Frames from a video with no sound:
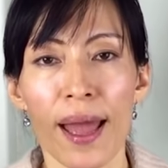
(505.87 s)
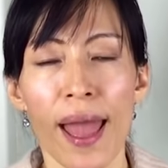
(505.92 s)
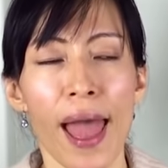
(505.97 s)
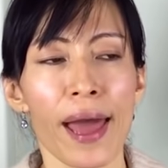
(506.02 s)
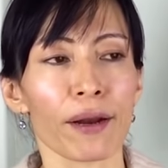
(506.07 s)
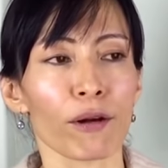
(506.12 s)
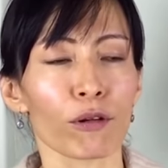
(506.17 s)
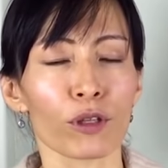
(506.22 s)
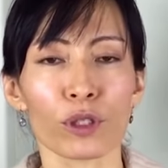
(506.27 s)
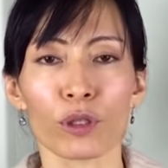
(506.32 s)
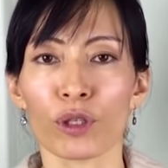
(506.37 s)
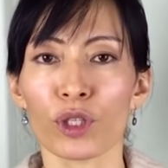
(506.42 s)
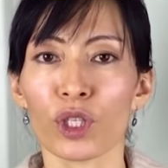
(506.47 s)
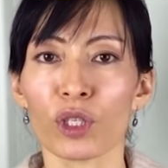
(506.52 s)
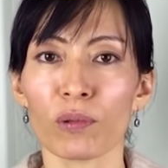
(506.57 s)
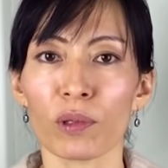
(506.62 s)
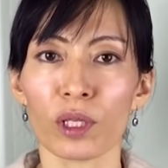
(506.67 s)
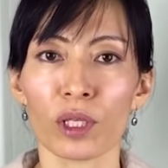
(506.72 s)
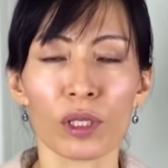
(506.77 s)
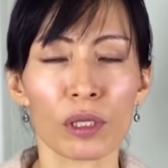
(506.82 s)
And also
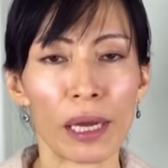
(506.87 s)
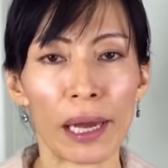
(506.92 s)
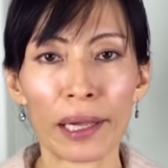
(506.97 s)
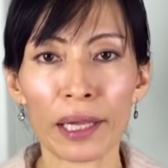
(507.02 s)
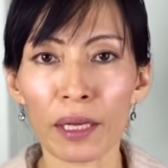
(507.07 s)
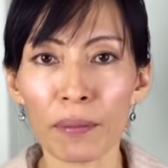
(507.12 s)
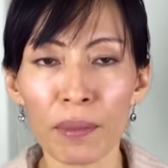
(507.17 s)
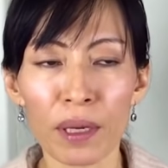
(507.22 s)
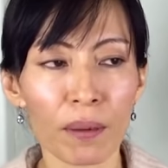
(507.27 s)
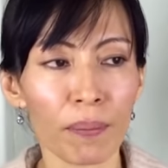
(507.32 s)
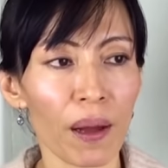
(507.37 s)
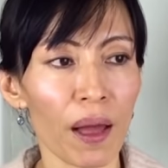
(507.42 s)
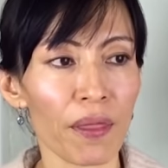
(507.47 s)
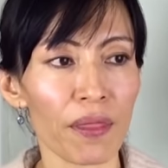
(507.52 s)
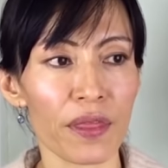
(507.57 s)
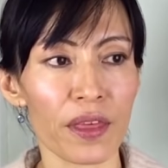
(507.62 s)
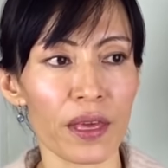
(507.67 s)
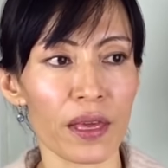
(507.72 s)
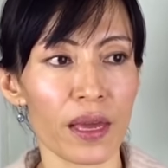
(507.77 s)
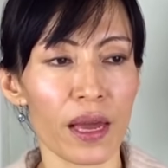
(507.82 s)
she was telling me
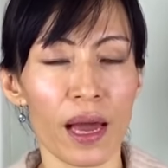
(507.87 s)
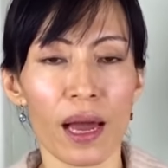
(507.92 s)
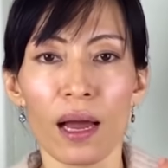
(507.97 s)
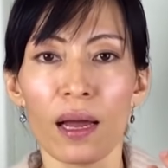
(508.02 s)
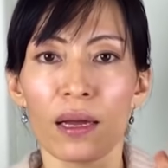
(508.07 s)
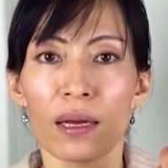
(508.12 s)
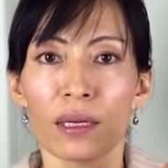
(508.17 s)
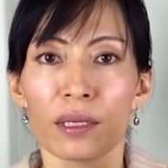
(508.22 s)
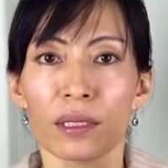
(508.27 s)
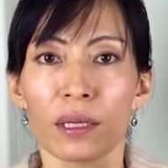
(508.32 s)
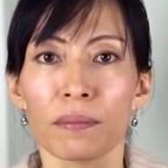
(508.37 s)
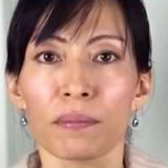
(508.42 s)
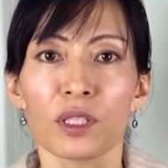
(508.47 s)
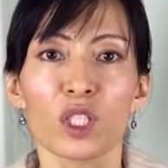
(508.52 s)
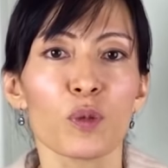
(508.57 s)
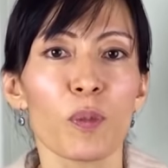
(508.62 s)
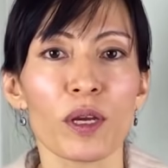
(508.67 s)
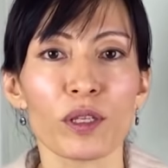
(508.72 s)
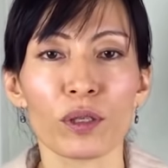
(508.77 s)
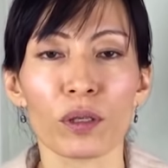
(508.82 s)
about some
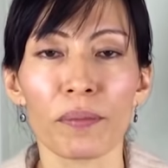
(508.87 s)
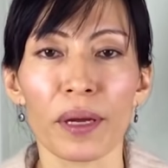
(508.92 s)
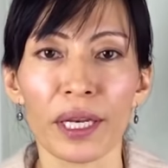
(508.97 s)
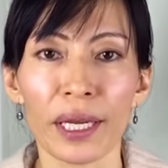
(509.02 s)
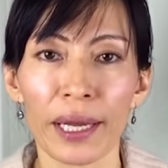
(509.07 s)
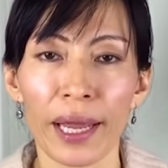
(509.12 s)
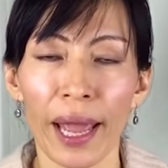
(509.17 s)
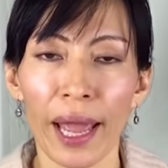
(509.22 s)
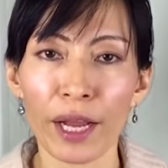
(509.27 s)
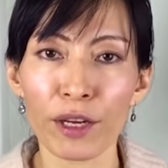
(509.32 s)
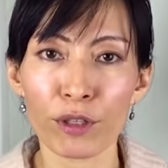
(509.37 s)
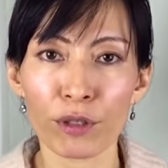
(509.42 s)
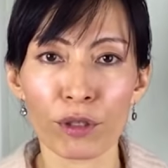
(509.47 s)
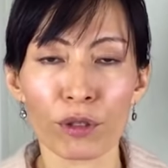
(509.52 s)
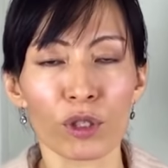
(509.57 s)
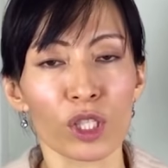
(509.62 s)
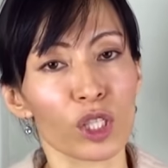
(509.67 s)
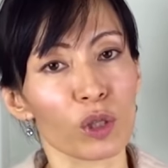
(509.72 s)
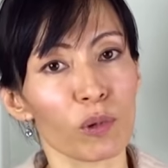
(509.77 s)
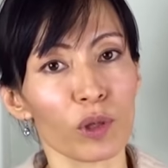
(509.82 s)
special
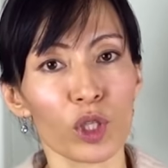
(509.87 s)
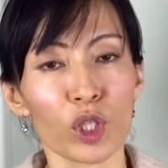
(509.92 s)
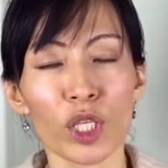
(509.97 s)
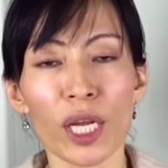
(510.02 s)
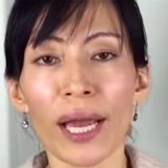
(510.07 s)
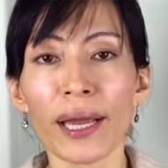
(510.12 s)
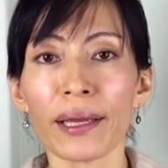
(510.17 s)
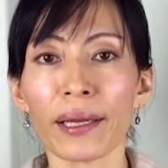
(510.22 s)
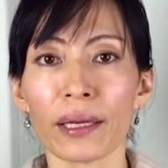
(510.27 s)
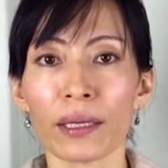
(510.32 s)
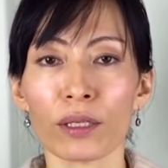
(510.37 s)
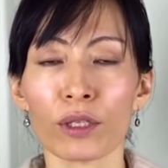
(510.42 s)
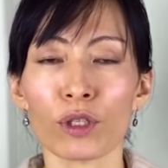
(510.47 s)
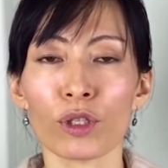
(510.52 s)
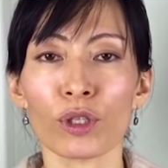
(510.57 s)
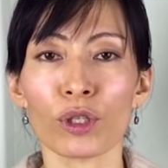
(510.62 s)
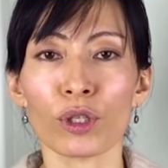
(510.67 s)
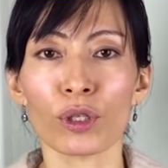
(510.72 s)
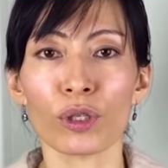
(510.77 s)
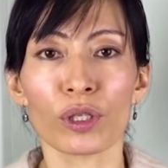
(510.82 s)
medication she was taking
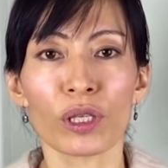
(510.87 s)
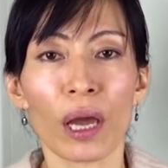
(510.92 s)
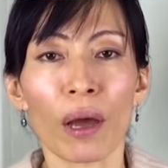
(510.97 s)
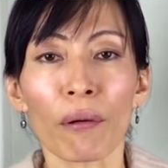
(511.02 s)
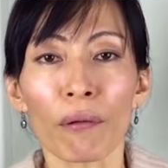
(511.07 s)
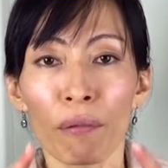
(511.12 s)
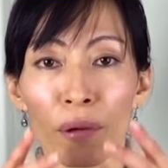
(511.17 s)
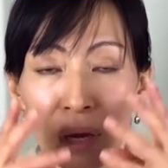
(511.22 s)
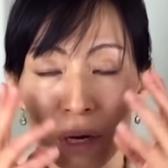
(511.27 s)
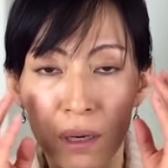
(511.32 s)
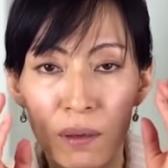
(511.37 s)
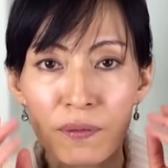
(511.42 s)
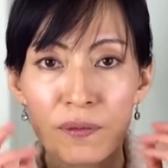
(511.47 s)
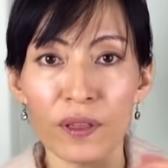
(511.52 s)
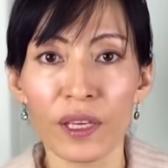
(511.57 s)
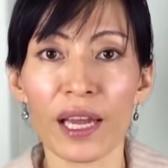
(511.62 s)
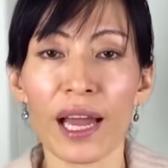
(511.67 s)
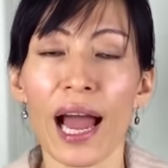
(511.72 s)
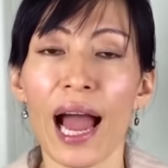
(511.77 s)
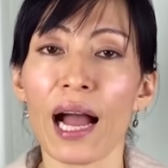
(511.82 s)
to get rid of
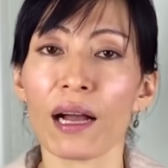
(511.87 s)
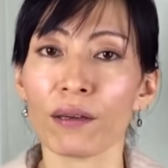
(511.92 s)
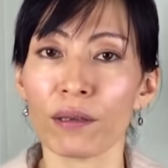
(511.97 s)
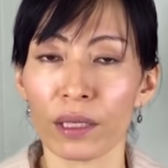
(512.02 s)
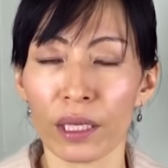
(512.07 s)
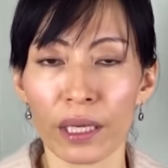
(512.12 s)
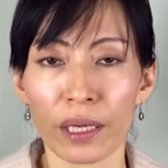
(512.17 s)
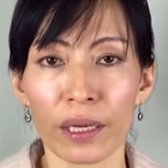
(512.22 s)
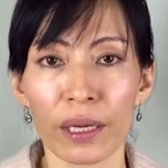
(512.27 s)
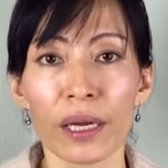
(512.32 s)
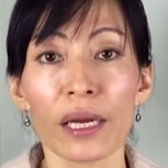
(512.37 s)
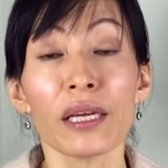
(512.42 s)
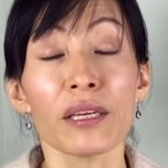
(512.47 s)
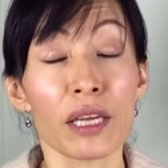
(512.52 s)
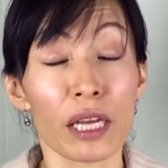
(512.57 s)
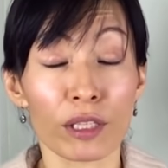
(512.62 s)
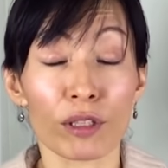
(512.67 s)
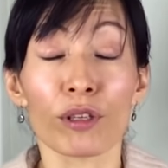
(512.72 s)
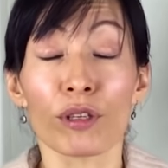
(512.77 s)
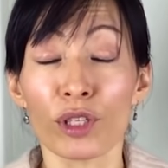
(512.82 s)
the acne.
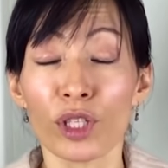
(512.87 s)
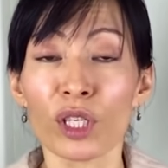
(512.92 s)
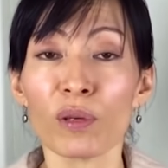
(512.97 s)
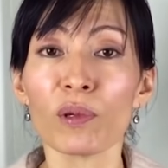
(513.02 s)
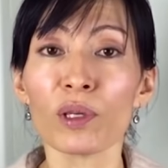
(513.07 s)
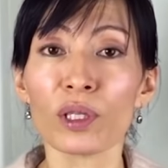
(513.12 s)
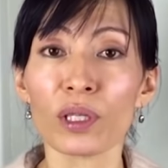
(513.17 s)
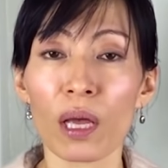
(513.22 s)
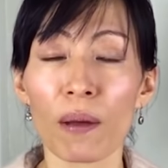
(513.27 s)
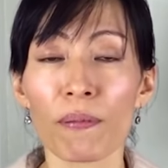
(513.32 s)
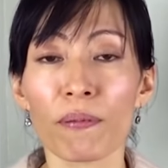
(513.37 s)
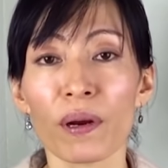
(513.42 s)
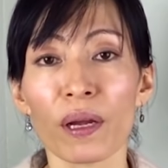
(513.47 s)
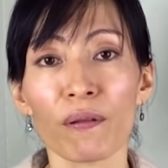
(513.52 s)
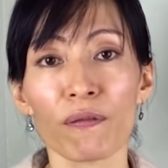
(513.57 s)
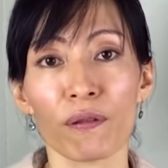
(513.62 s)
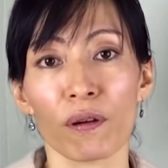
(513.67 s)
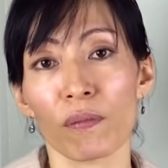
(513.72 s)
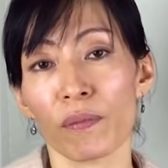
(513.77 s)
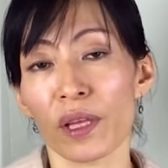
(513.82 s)
Yes, she was suffering
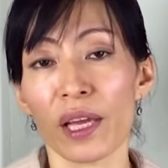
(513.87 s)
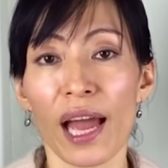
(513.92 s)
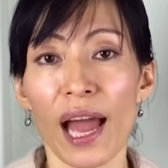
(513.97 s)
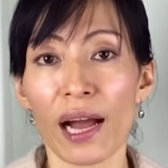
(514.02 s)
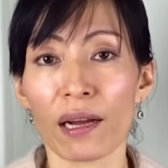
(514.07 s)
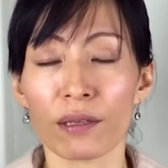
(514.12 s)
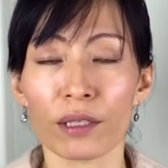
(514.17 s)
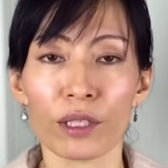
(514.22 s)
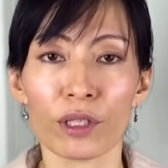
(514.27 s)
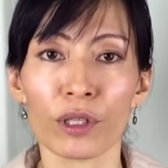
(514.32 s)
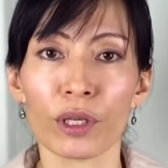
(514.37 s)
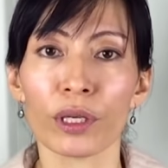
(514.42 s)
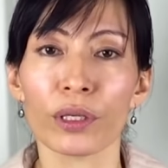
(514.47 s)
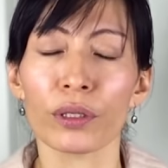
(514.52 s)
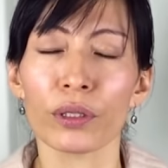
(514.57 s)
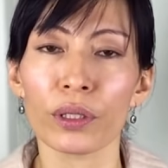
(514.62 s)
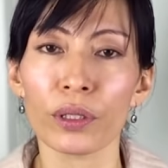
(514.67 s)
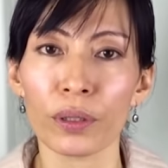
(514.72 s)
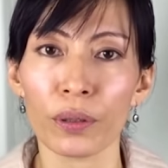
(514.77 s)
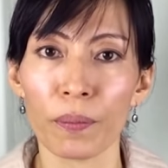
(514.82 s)
from the acne skin
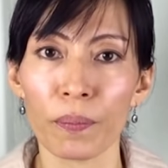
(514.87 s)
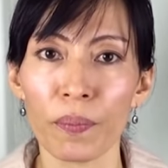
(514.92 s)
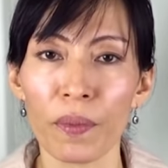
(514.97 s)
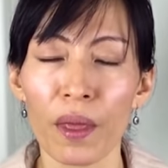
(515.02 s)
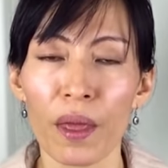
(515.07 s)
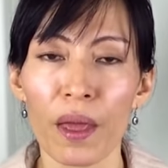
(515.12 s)
too.